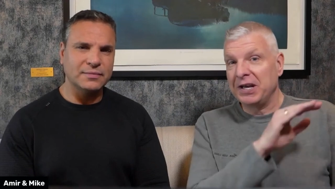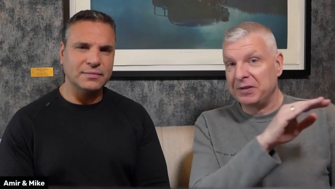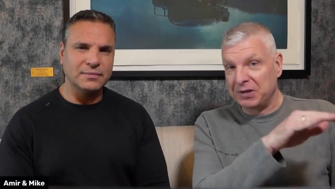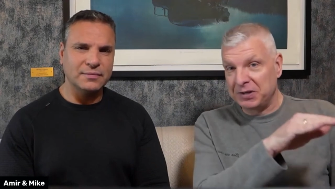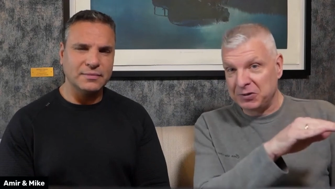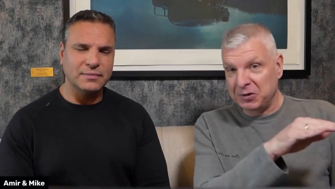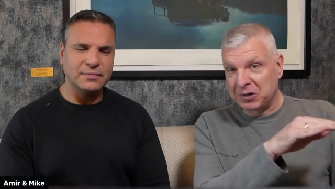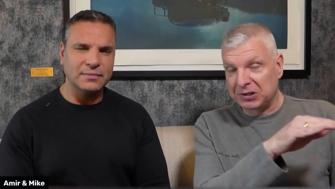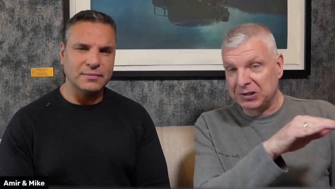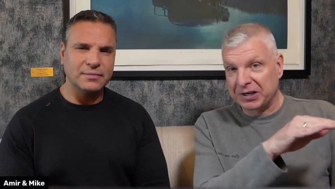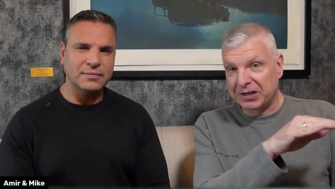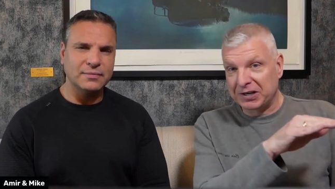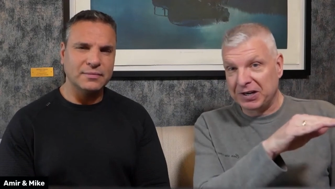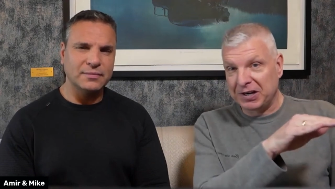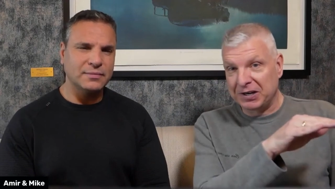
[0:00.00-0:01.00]
Speaker 1: and then you
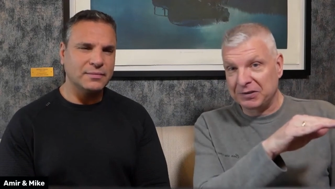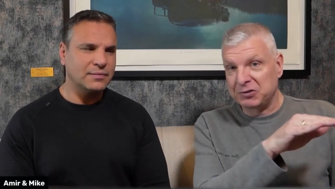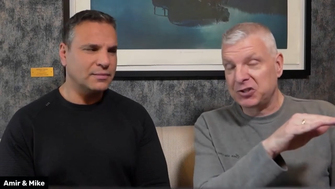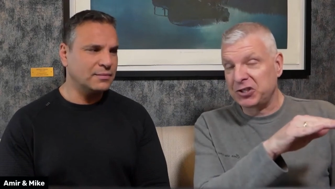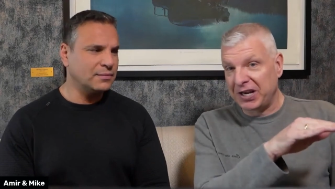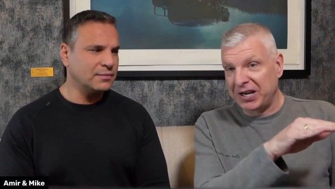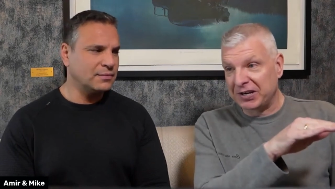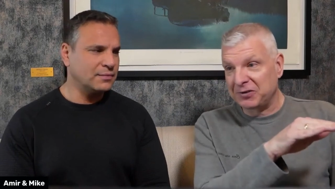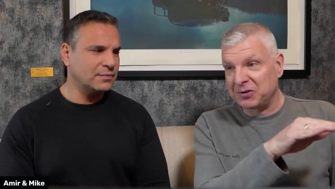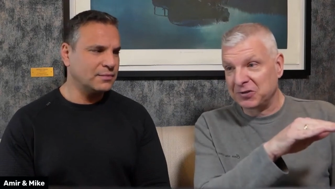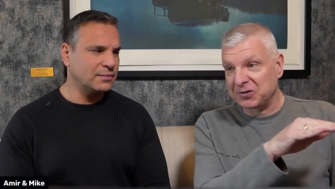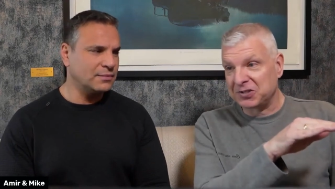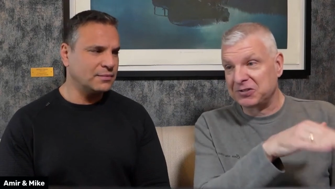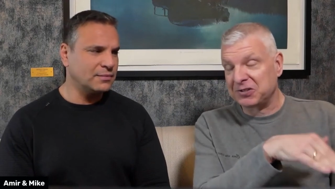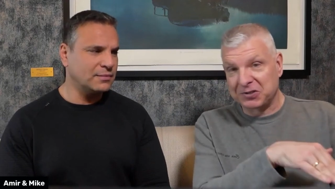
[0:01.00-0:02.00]
click on
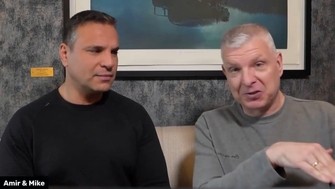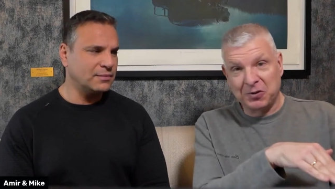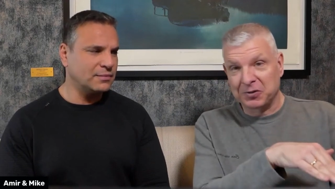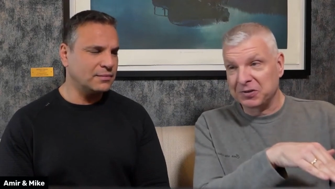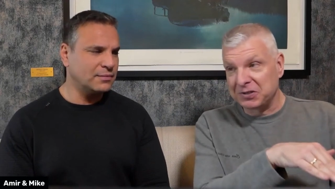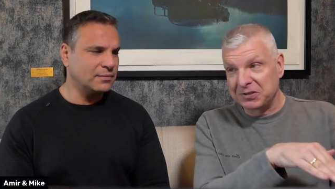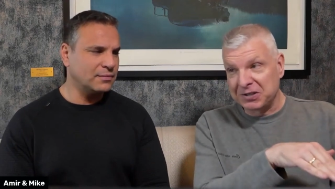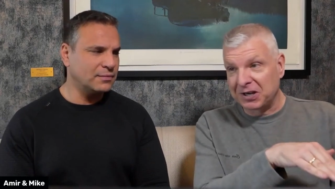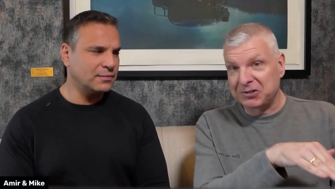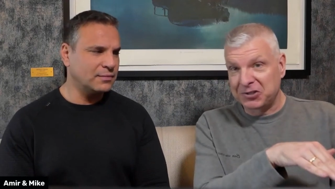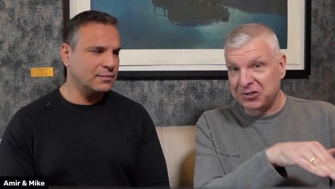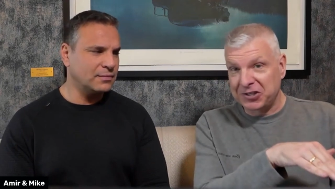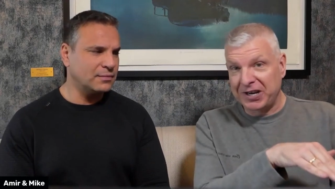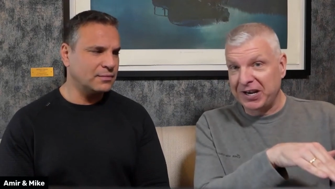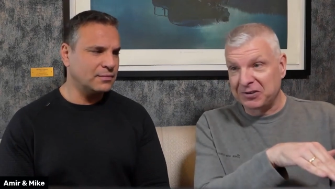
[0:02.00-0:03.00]
channels. Just go to the Dutch
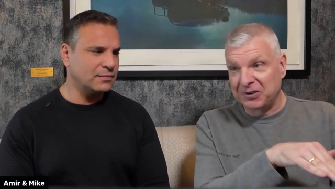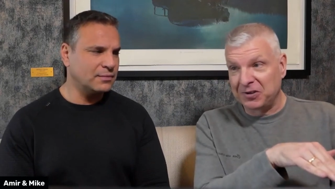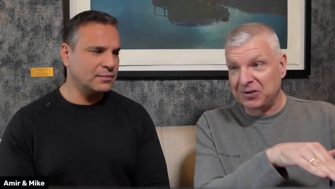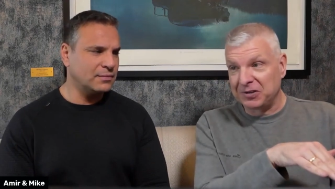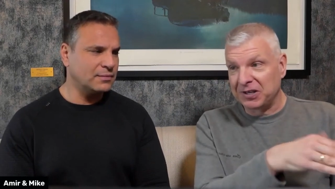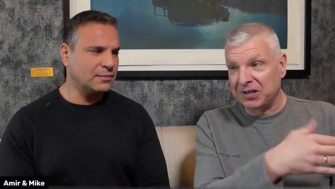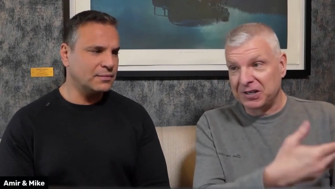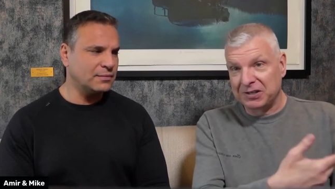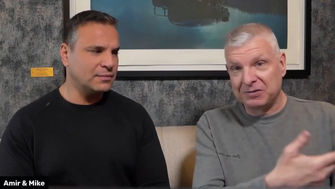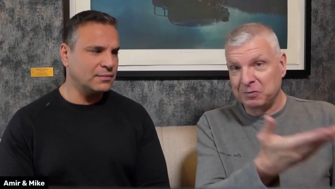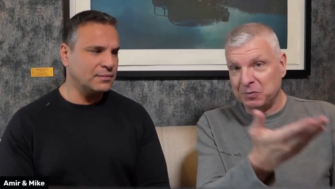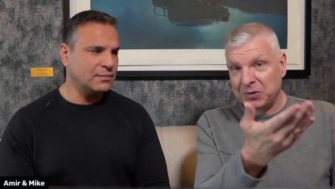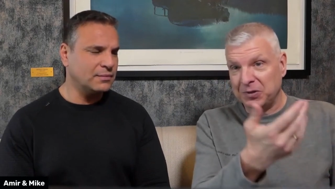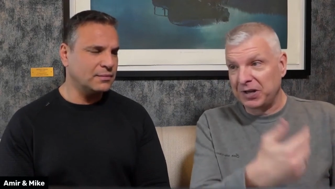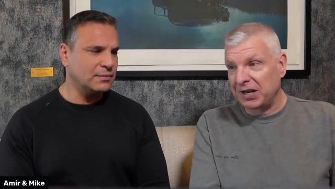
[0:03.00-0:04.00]
channel, and
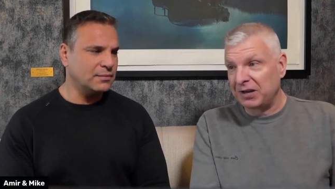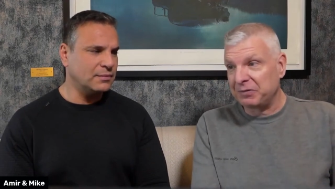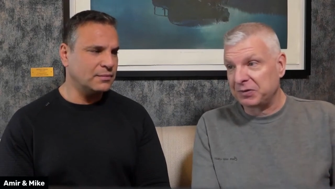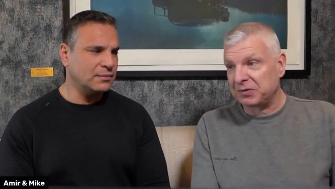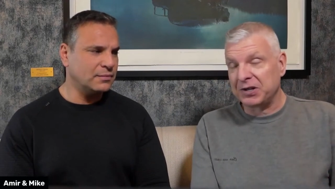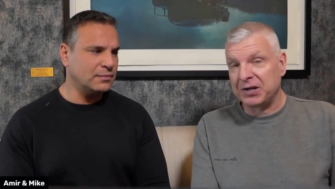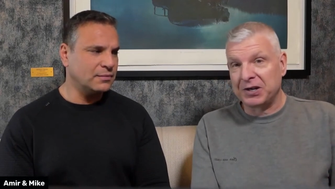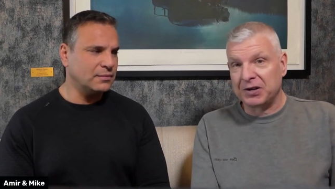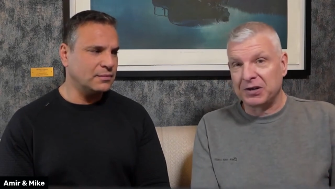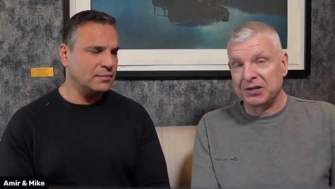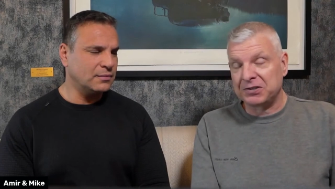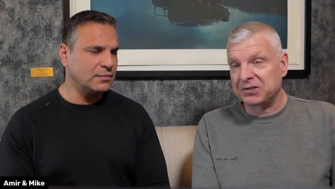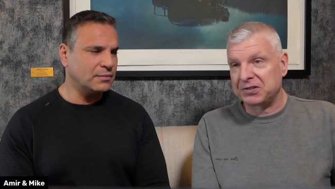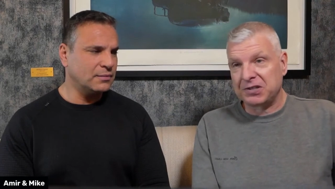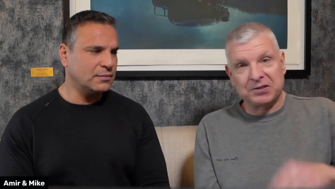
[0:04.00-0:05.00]
we'll have it there.
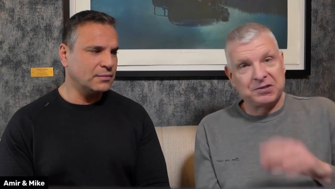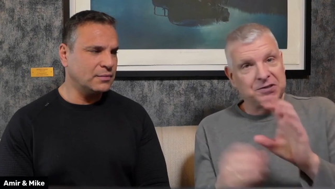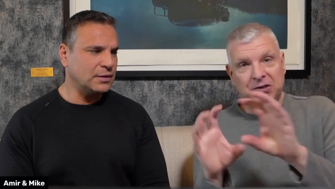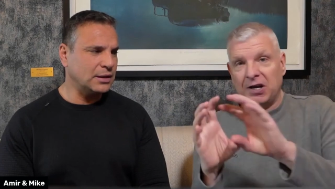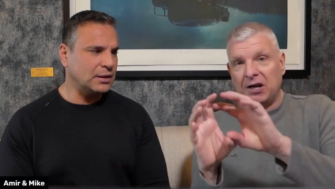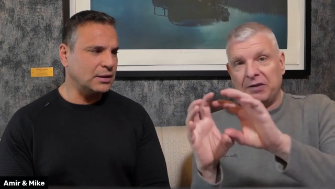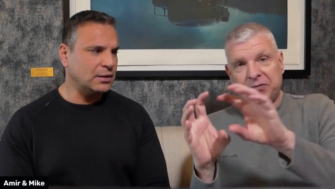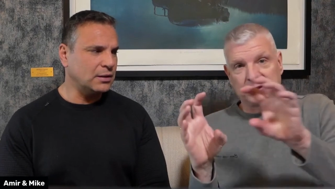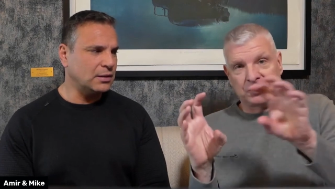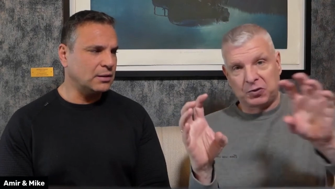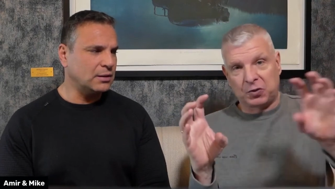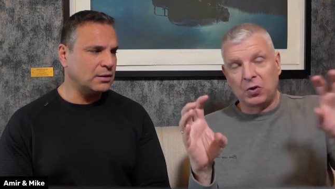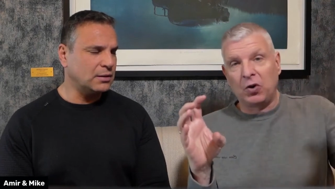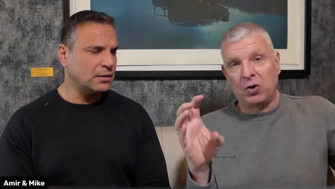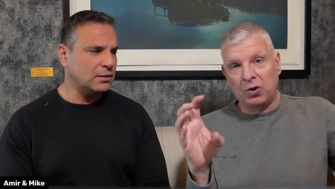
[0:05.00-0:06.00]
It's it's you'll have to
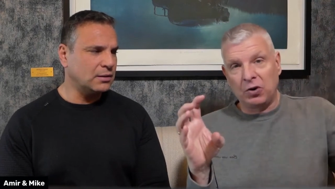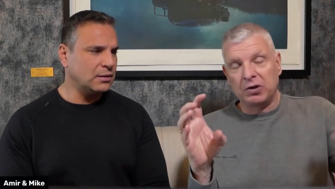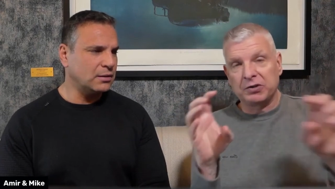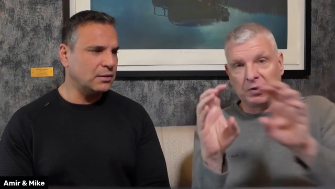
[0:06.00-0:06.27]
scroll.